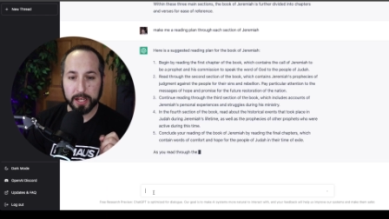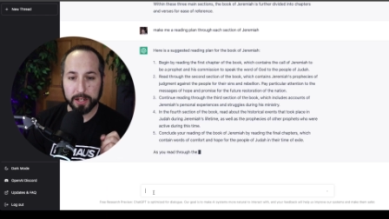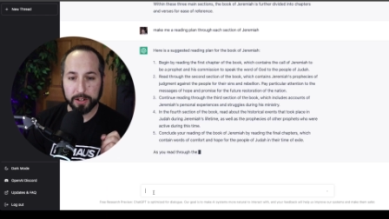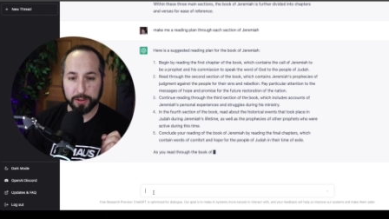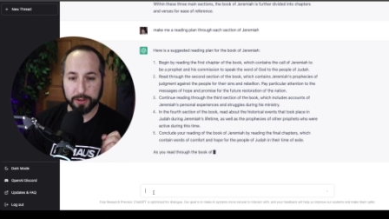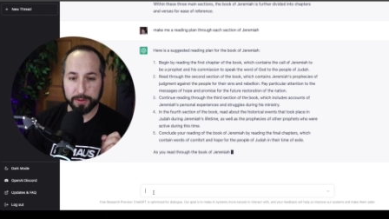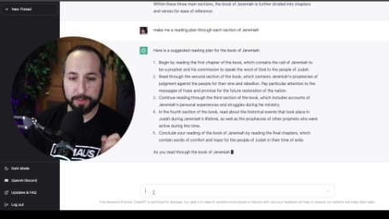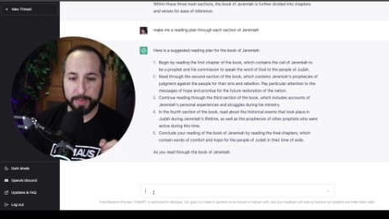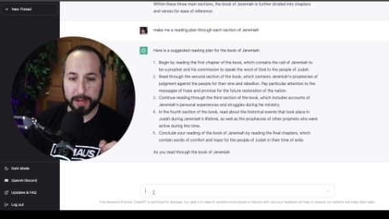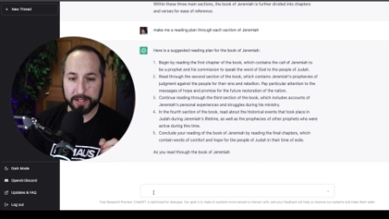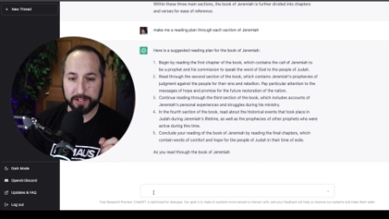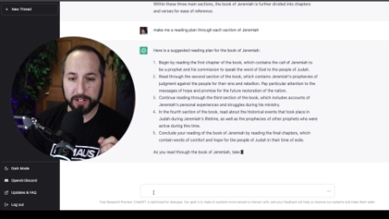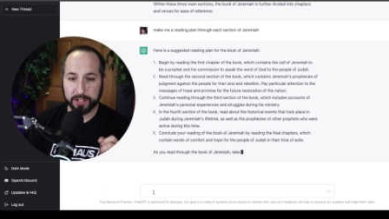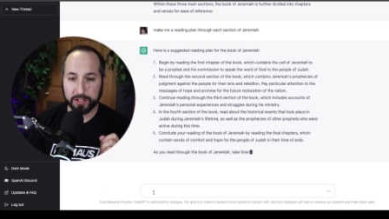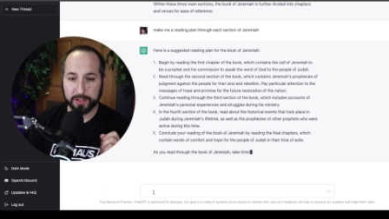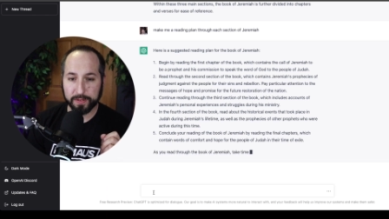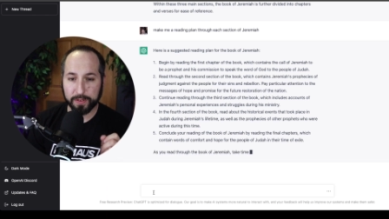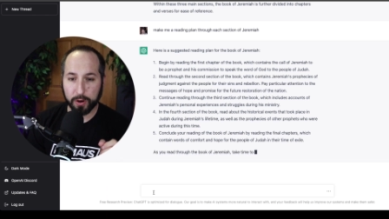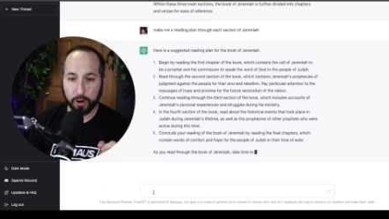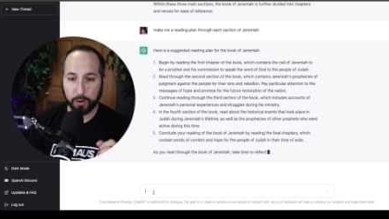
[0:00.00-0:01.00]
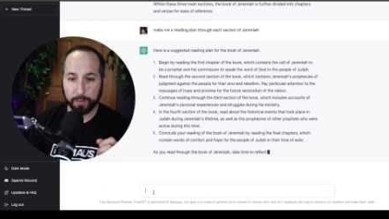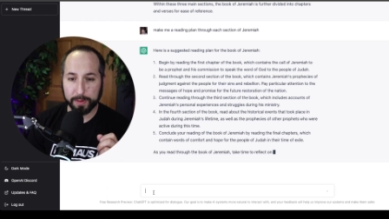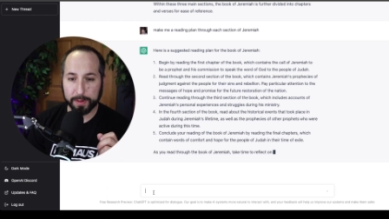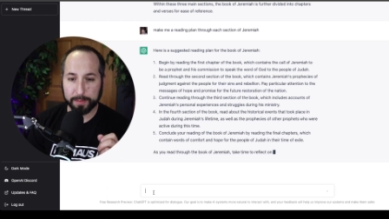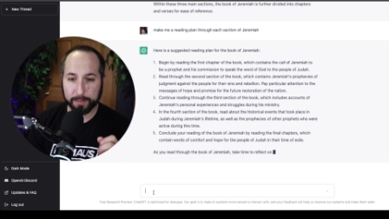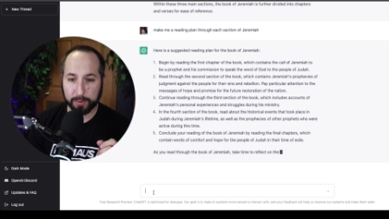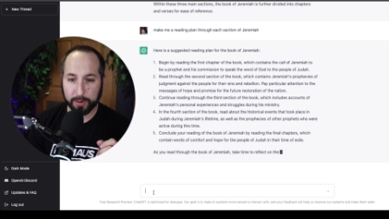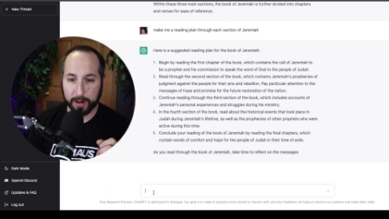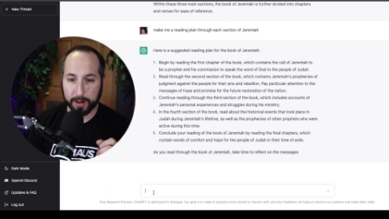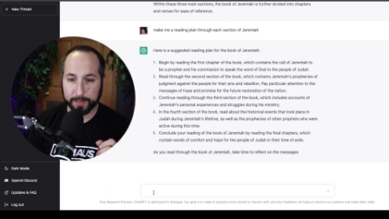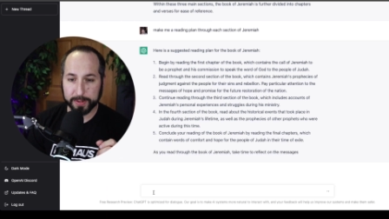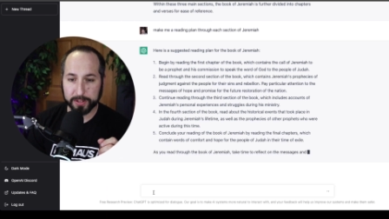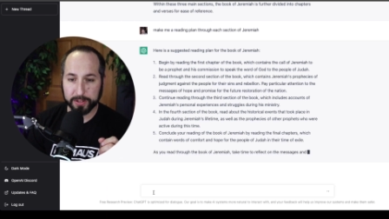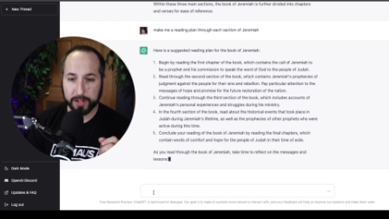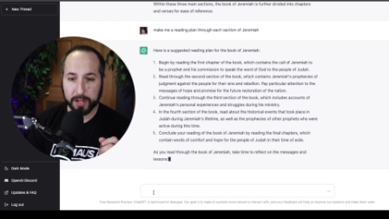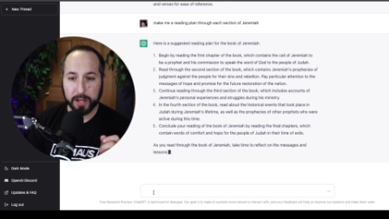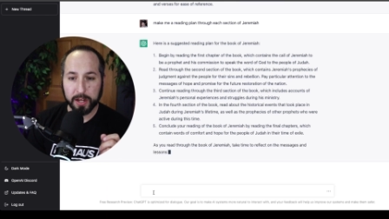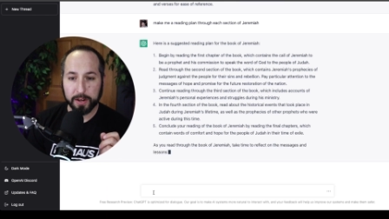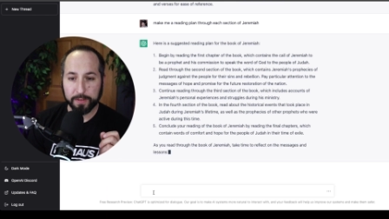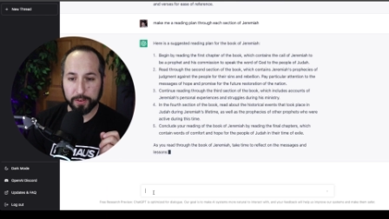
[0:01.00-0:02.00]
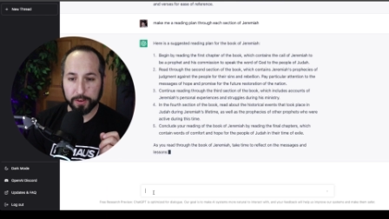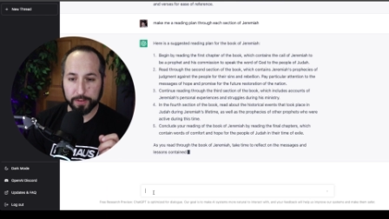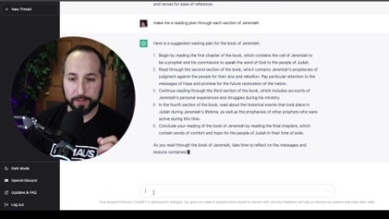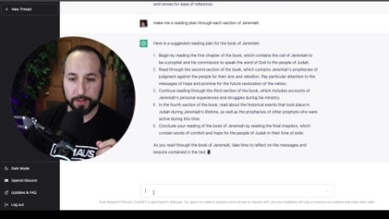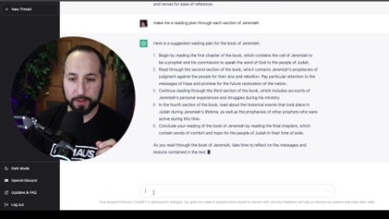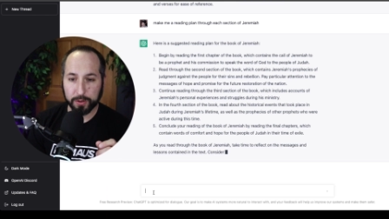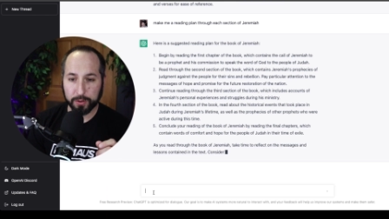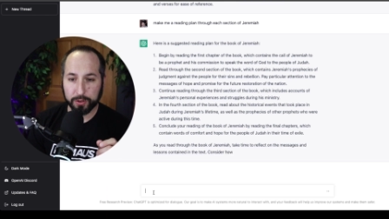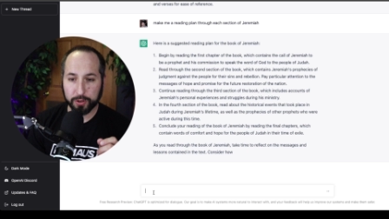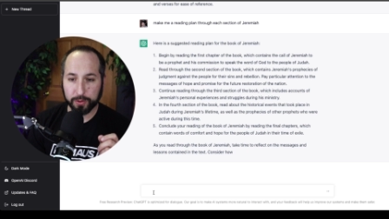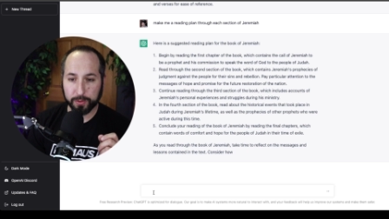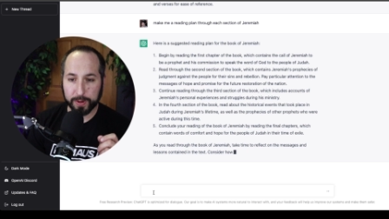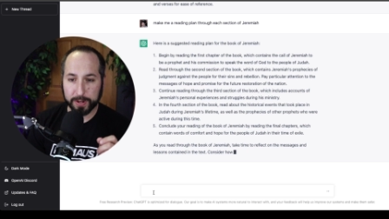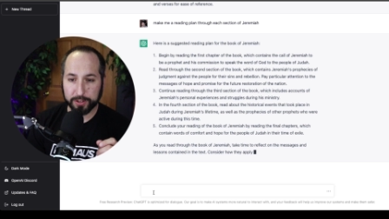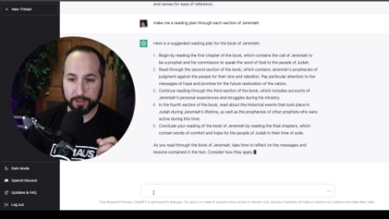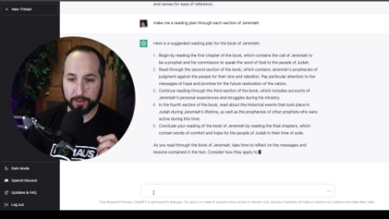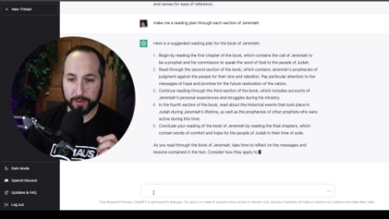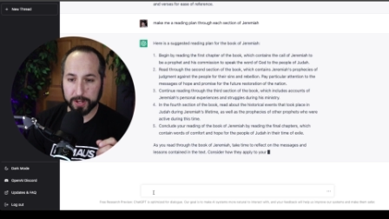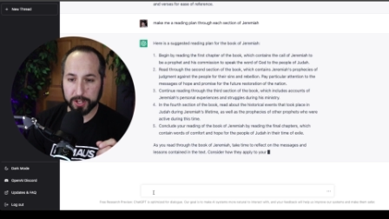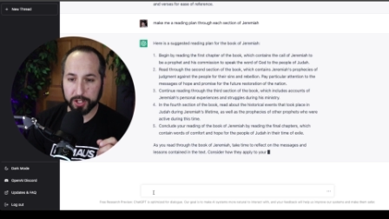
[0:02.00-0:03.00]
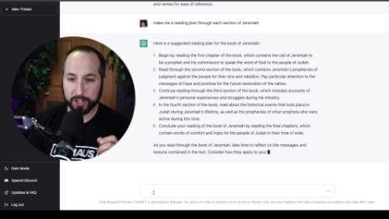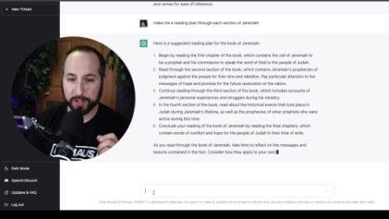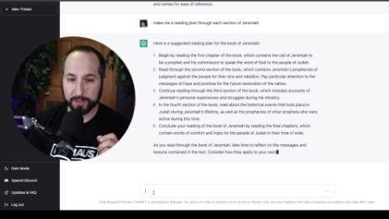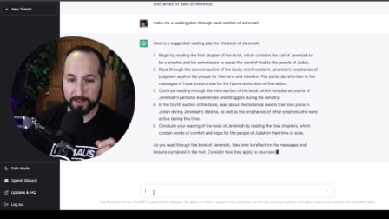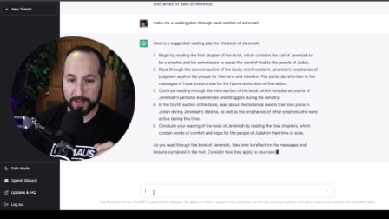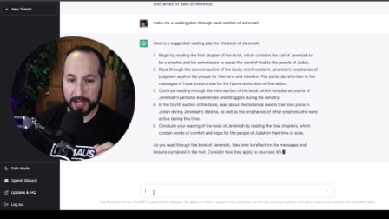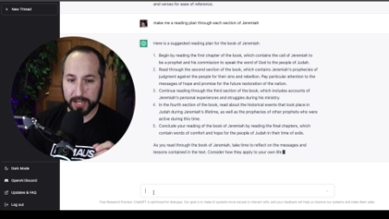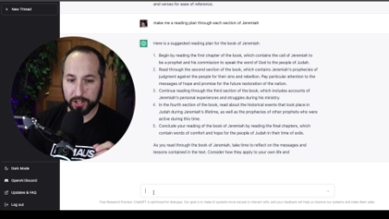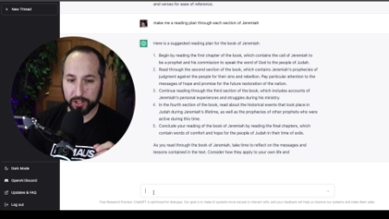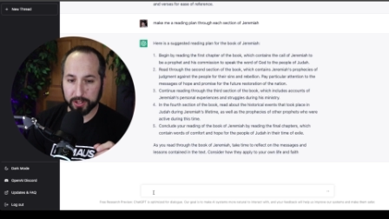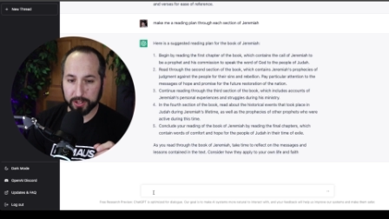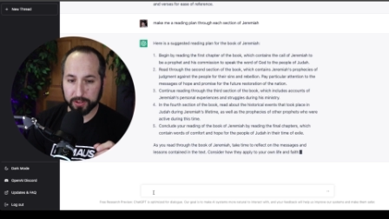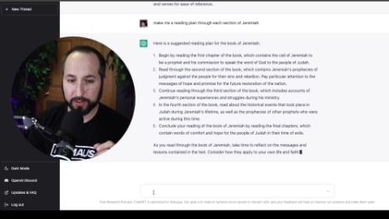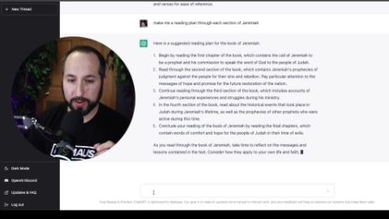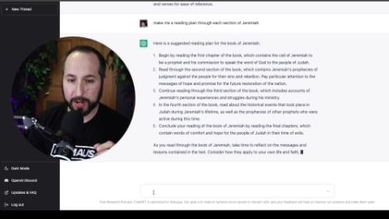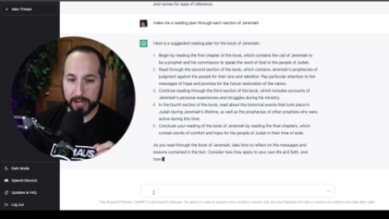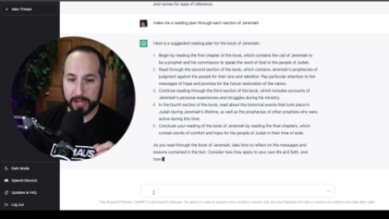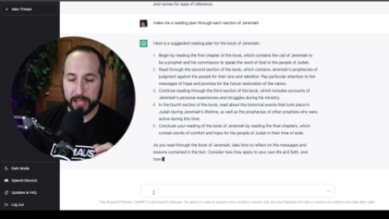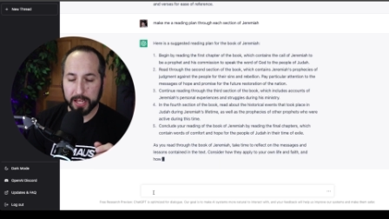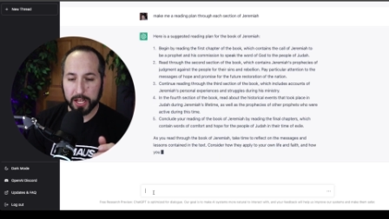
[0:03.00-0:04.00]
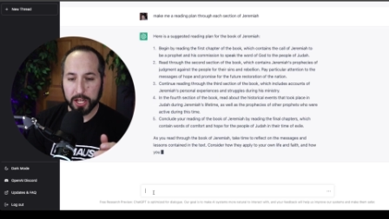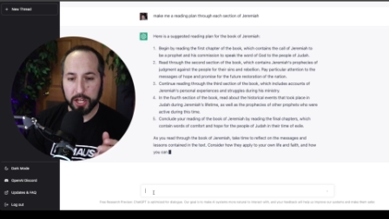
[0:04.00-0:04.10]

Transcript: to the message of hope and promise for the future restoration of nations, right?